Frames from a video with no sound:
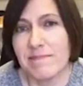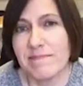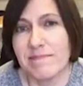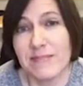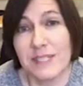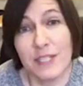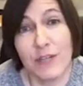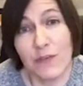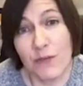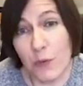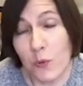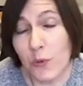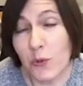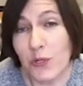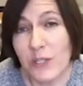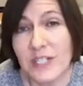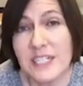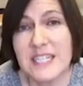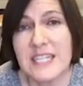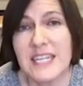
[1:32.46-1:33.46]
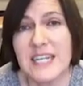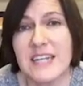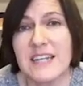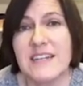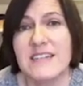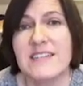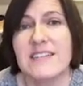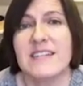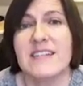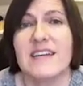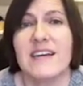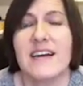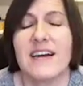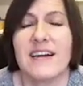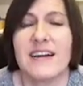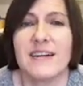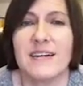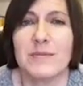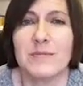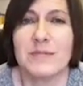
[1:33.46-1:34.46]
self-quarantined,
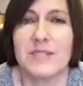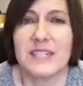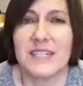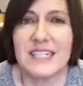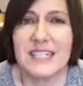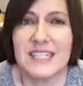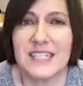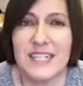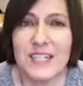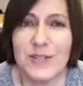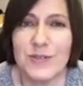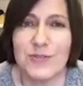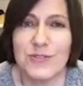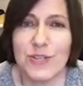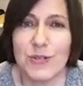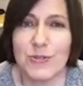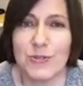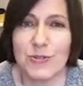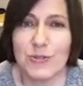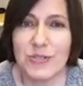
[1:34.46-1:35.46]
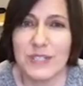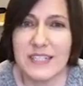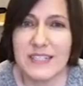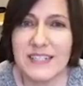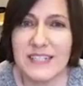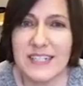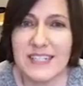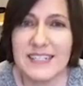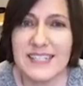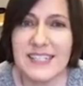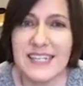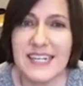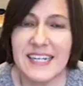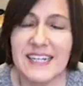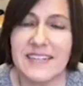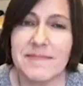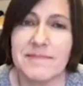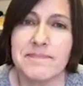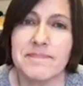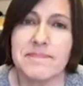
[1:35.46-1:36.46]
to continue social
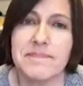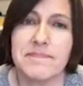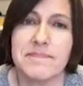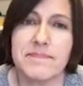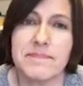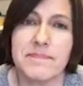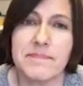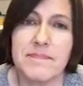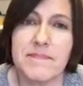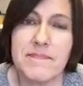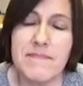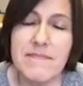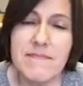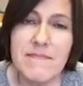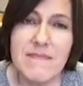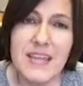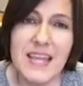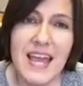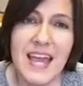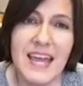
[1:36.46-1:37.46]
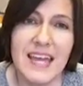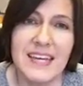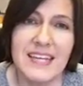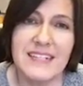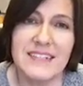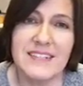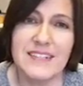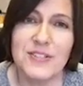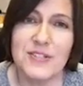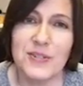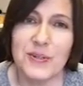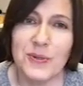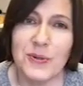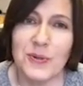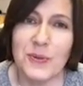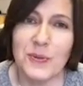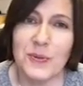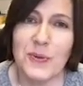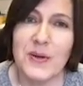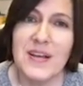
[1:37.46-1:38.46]
distancing, and
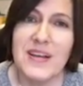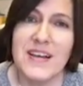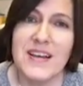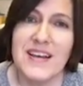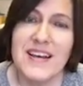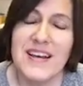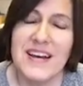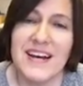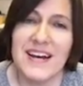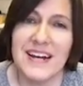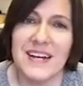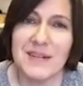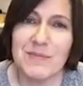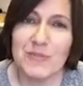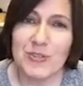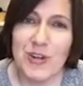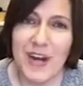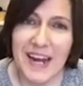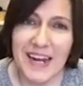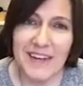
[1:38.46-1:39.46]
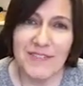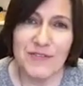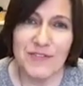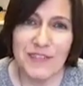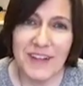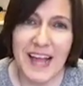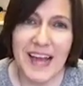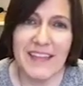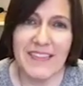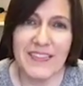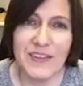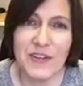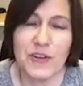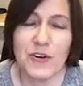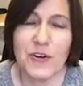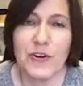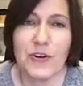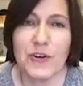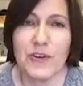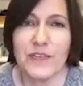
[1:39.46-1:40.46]
to try and flatten the
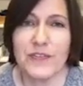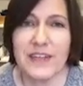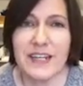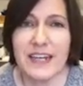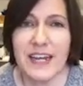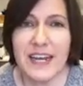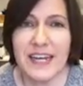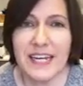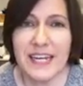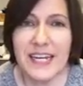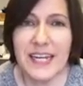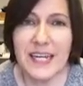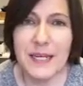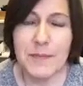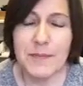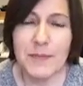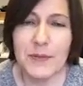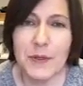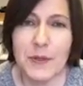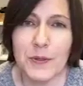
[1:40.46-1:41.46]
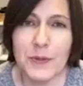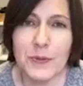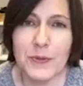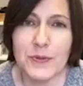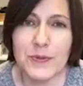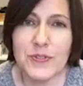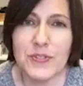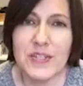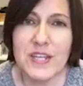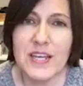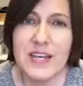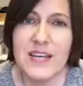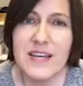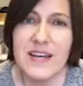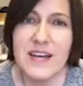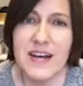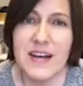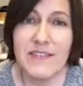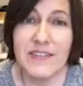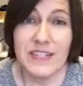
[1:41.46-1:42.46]
curve and keep those
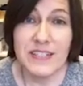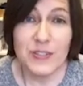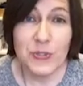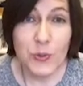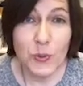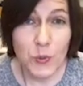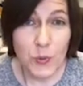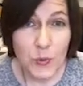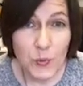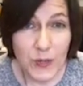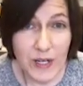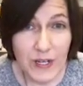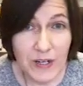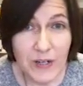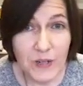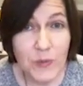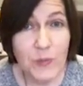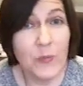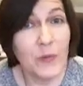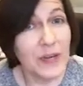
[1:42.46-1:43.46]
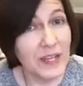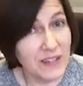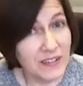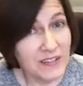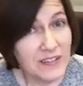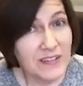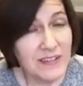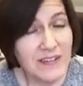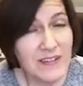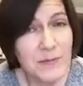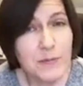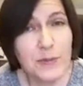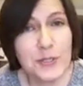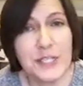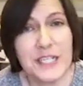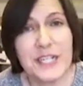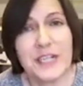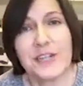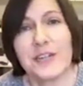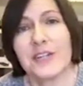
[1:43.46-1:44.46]
of us who are well,
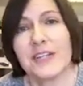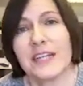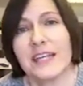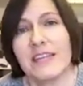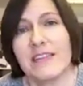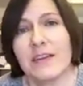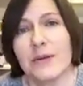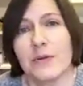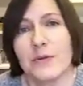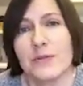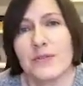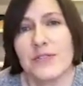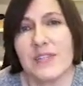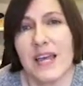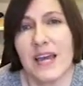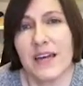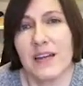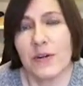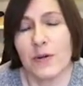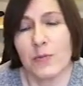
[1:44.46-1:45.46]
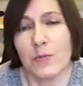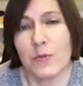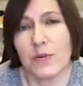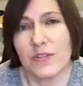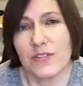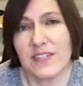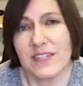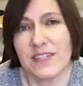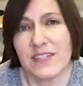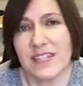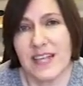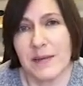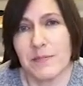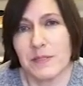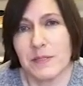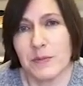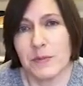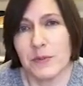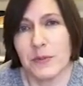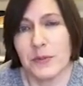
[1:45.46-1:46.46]
particularly those that are more
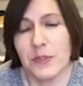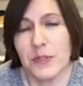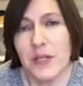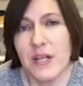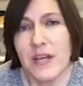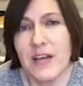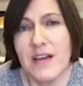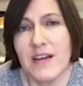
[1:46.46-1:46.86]
susceptible